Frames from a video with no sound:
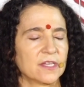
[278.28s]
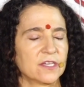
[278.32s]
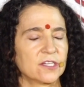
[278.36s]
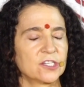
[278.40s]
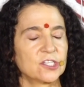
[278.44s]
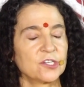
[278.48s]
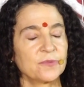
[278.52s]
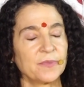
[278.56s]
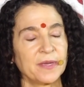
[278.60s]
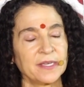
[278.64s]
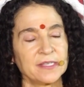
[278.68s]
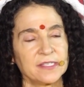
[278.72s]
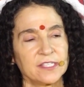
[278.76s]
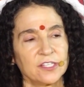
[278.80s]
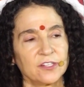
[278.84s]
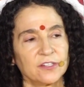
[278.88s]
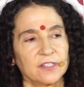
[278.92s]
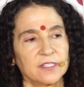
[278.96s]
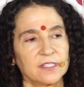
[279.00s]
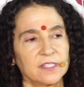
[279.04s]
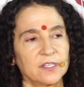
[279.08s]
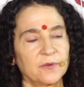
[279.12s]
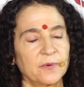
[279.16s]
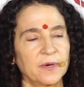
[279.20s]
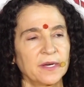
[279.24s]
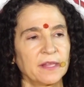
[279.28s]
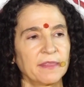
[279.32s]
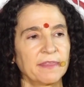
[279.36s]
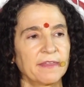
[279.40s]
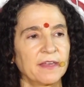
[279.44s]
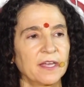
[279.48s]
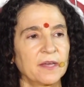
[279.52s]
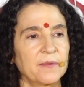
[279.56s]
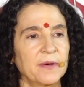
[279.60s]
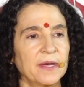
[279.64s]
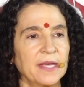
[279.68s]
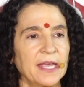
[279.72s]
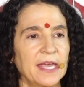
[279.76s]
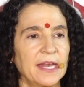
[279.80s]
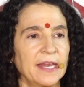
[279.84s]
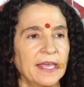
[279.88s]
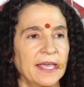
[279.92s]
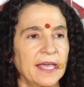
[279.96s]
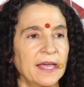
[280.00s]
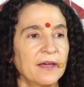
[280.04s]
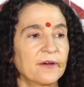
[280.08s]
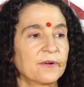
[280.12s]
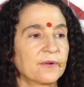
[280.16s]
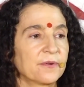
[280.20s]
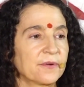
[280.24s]
she may seriously want to think about
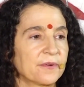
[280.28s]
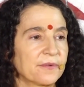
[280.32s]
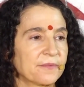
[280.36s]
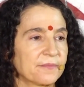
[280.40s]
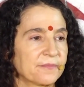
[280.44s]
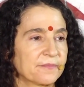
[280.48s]
getting out.